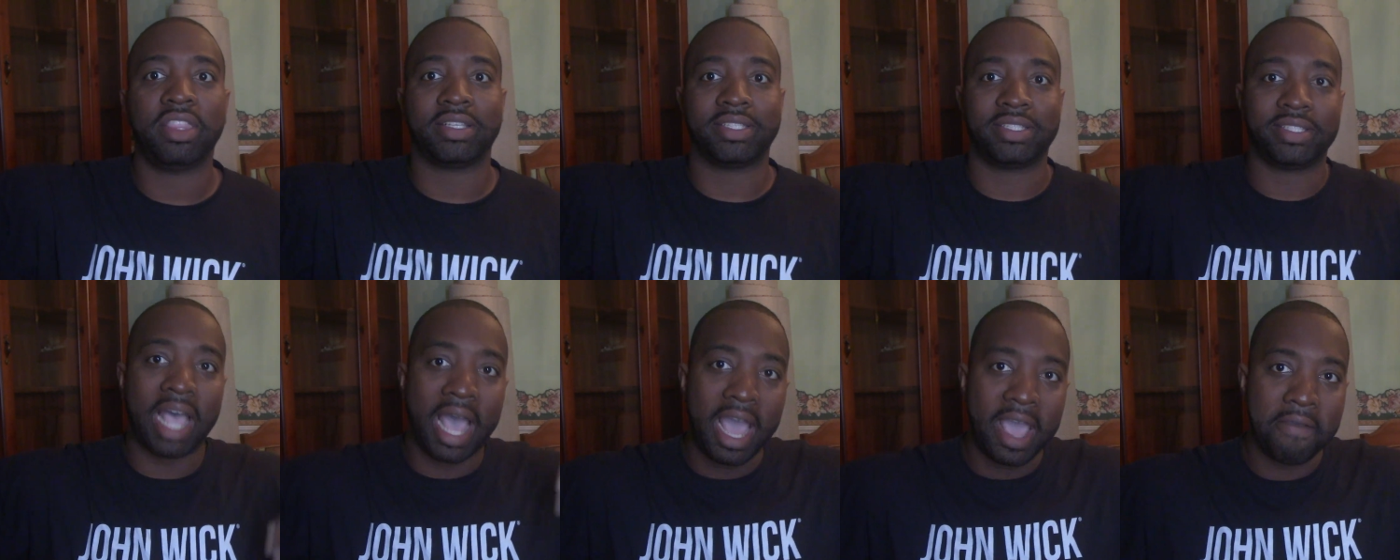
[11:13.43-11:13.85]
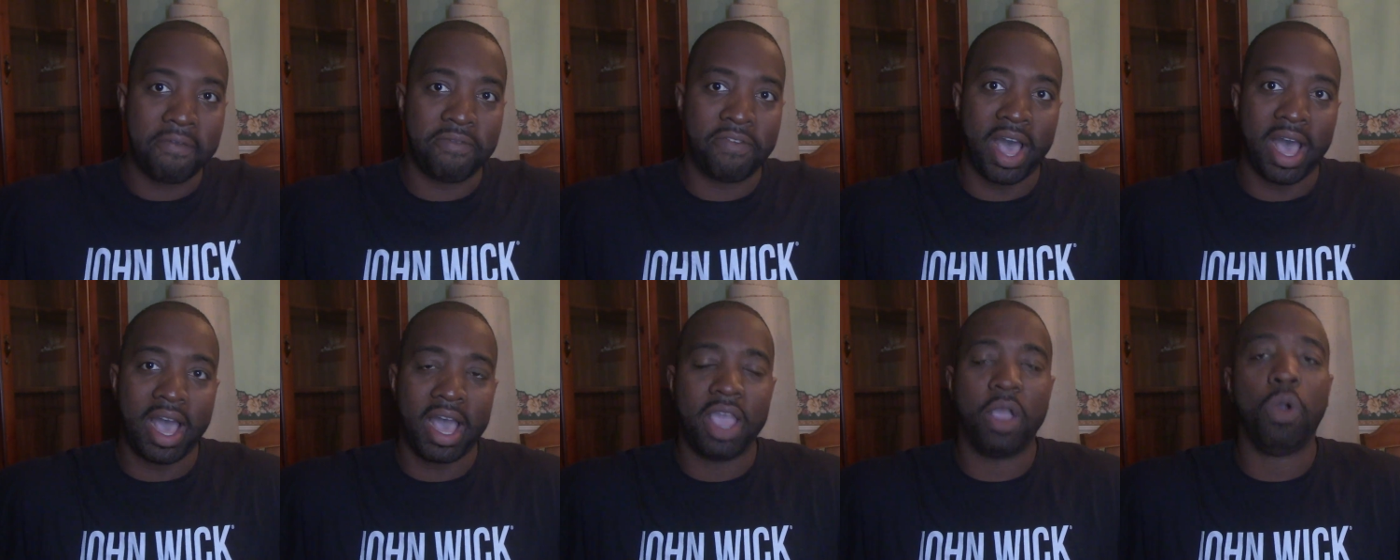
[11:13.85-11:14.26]
the
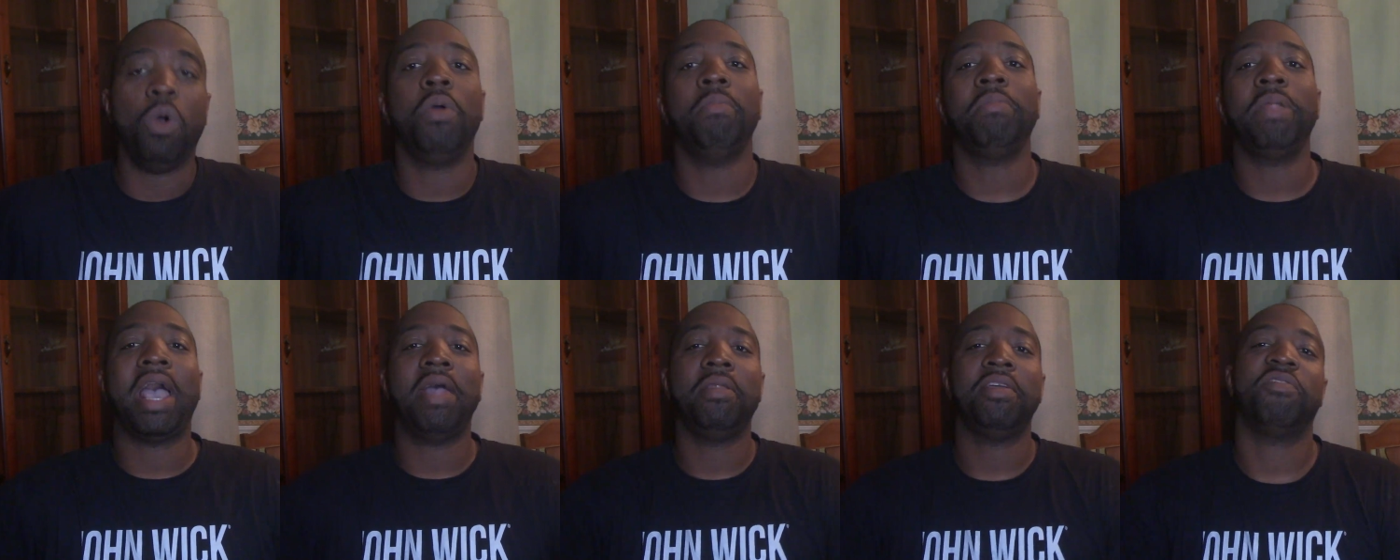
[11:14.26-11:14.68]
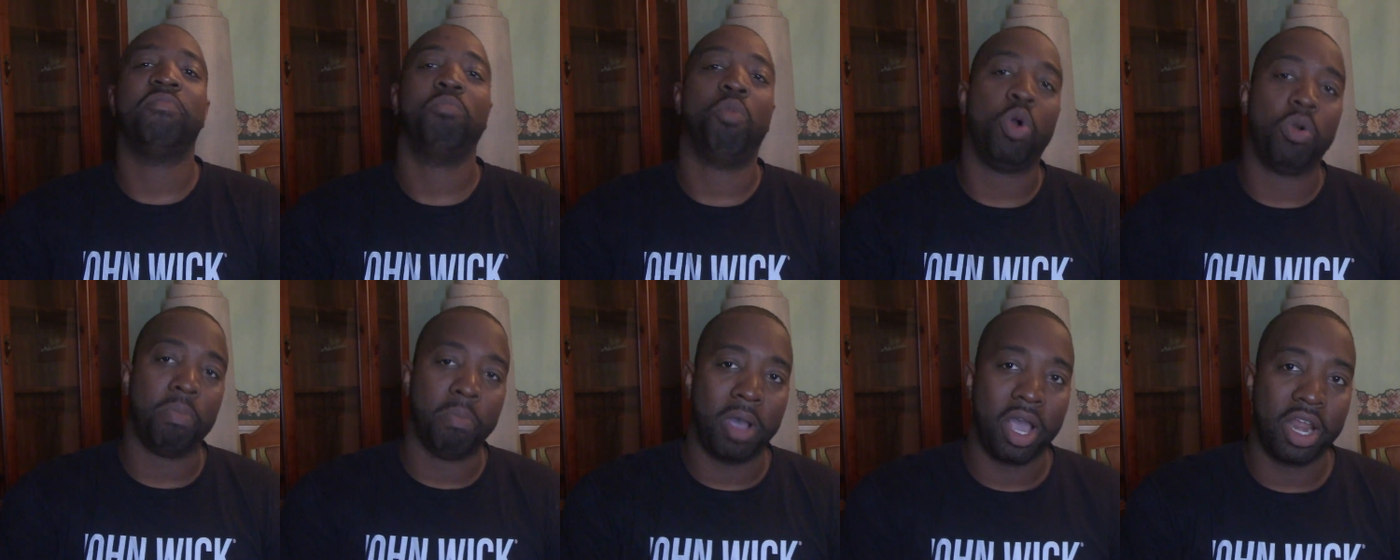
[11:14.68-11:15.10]
sci-fi, or not even
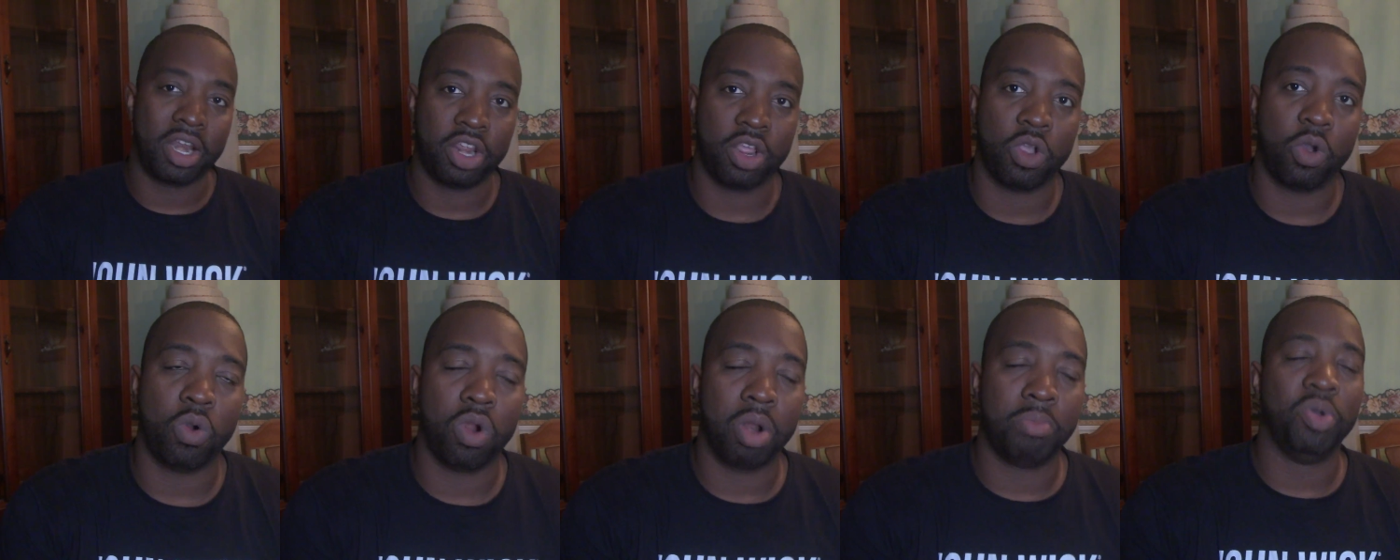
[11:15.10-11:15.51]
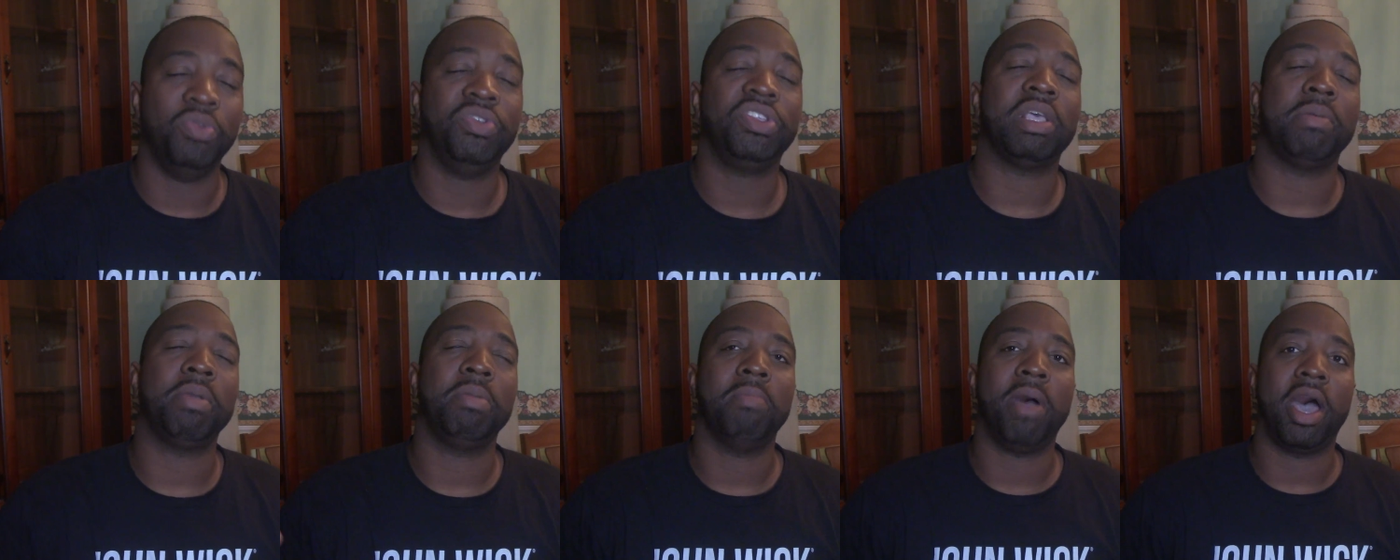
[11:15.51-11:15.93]
more modern-day horror
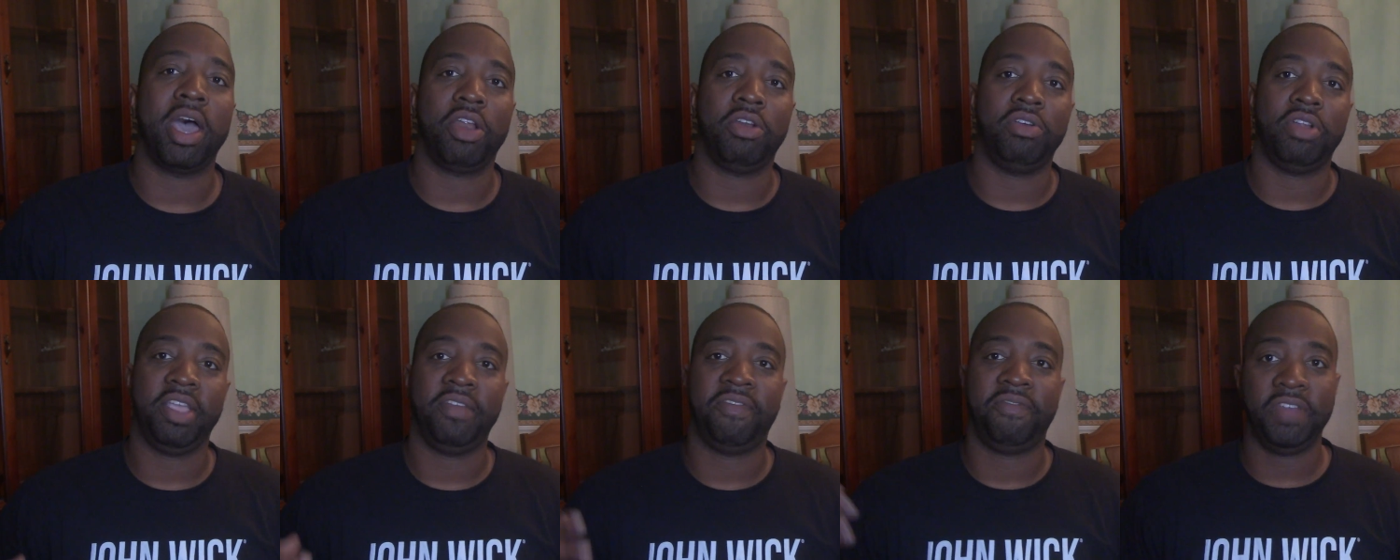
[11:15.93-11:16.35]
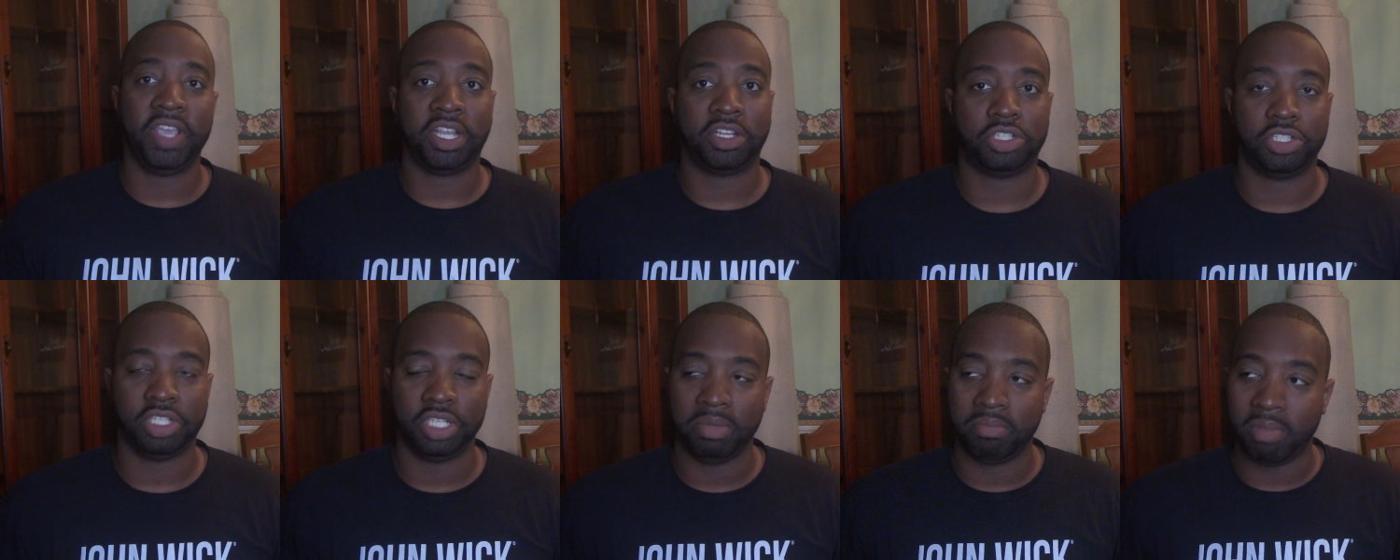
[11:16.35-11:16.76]
movies, I mean modern-day
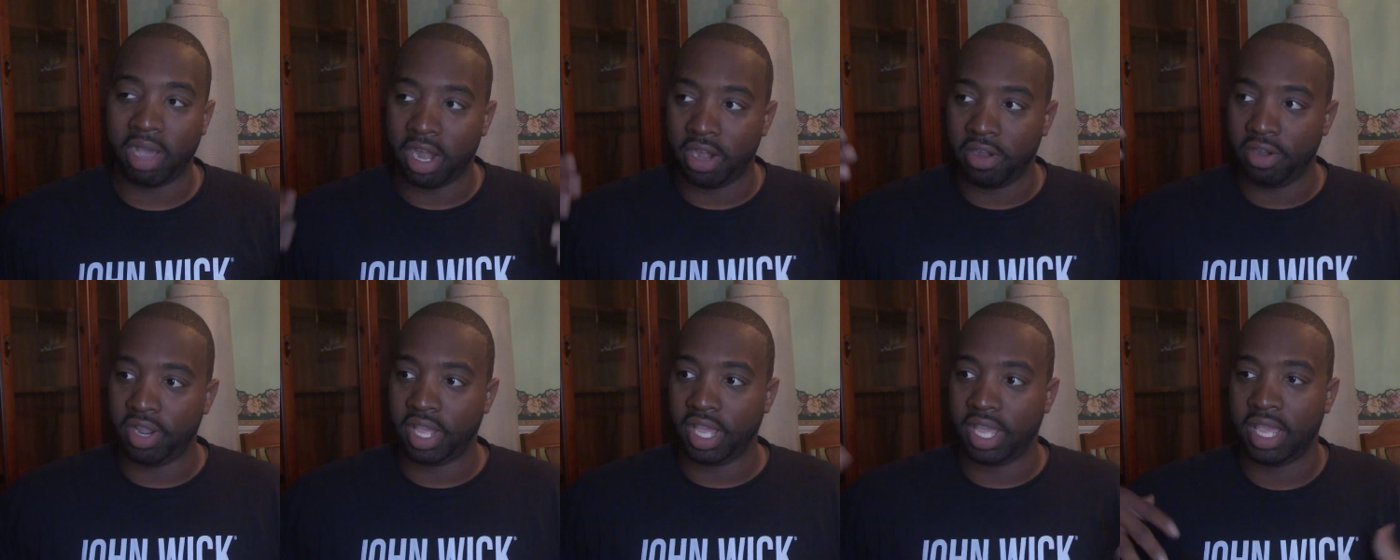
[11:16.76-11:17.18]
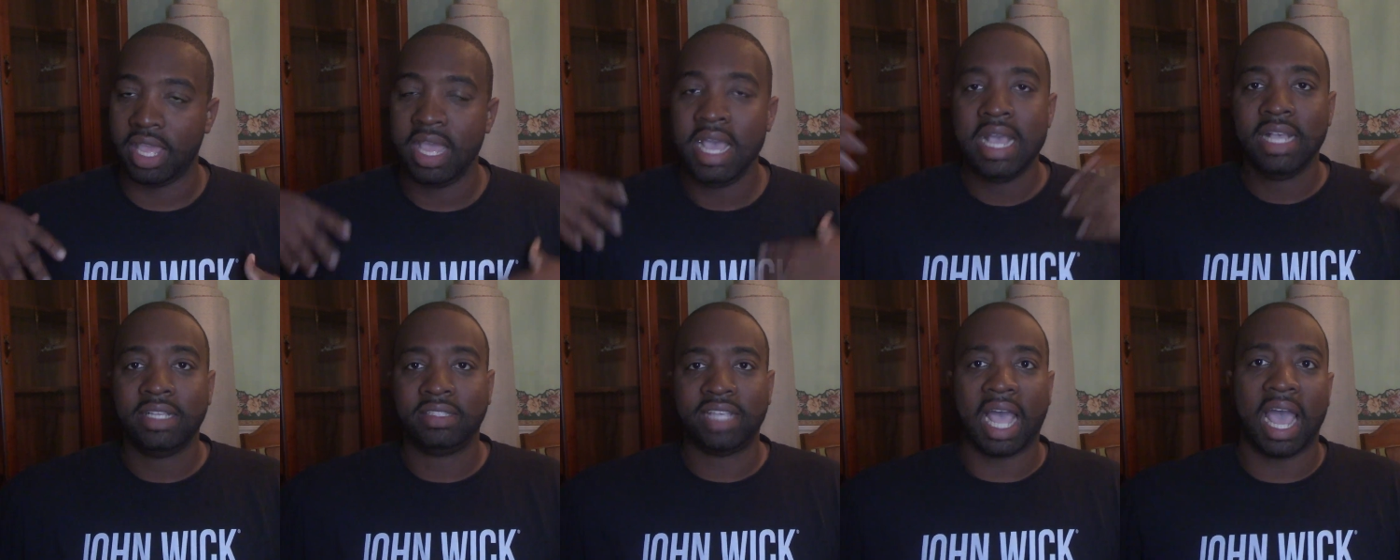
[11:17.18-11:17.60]
fiction, modern-day
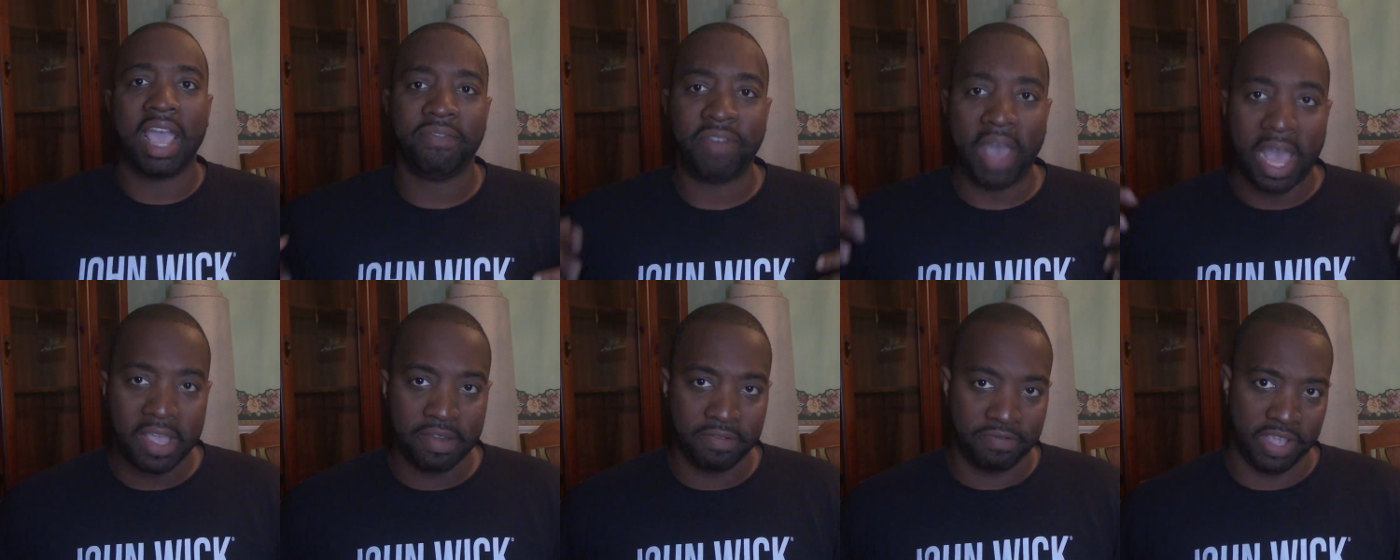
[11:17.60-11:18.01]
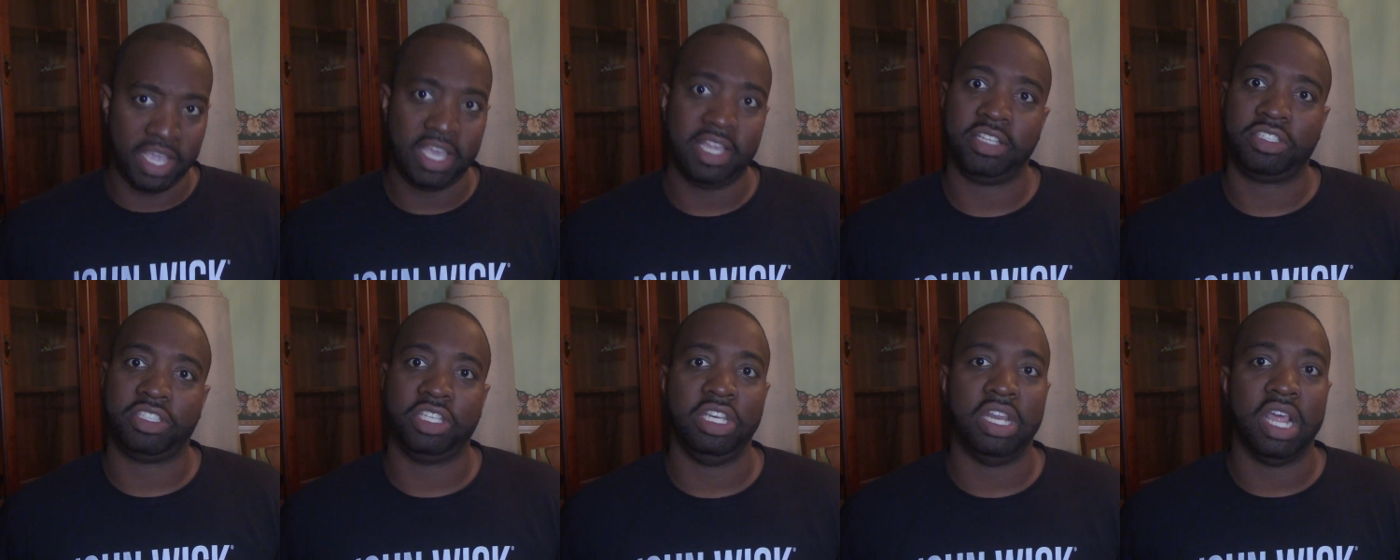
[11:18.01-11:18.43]
sci-fi and
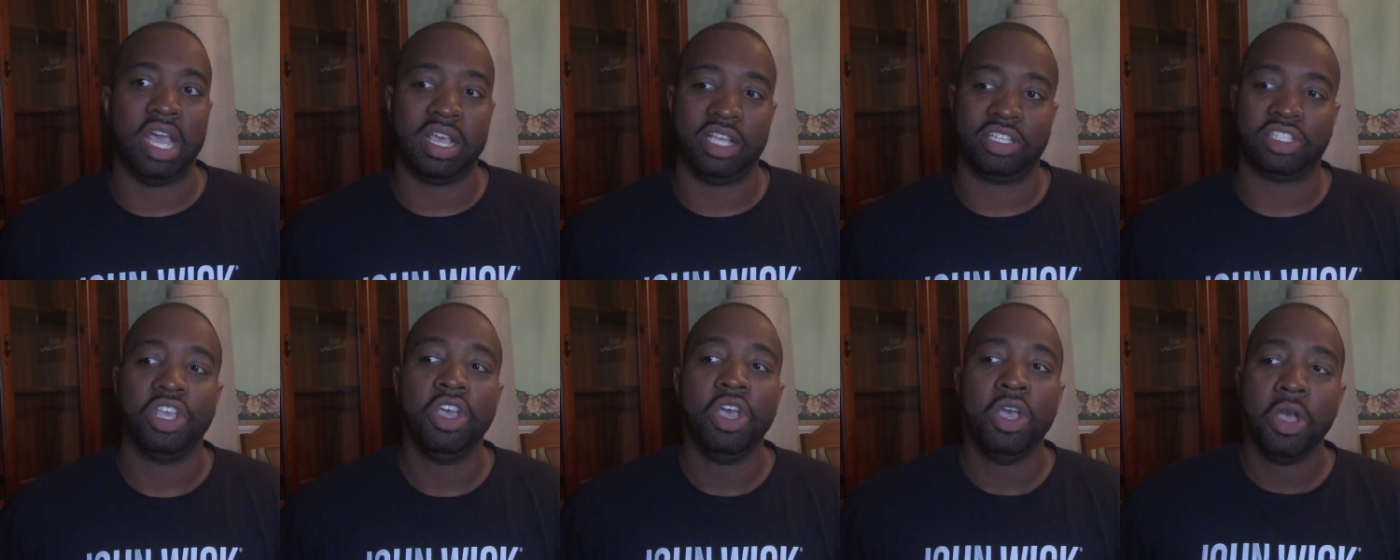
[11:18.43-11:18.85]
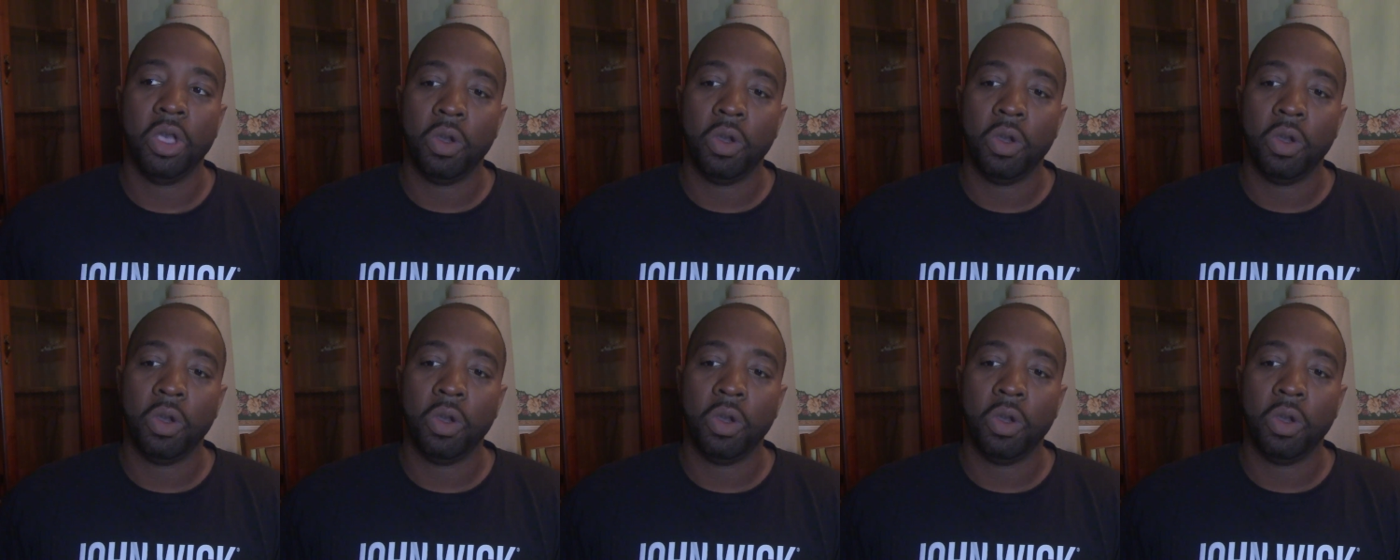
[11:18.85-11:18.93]
fantasy does,